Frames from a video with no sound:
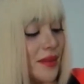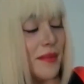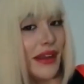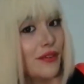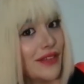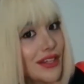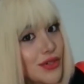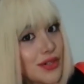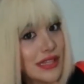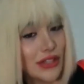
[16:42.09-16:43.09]

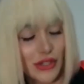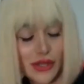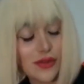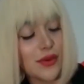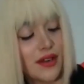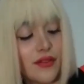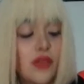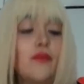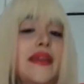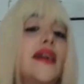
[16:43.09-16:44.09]
manufacturer's issues or whatever
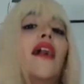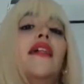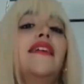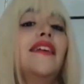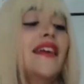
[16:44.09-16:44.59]
you may call it.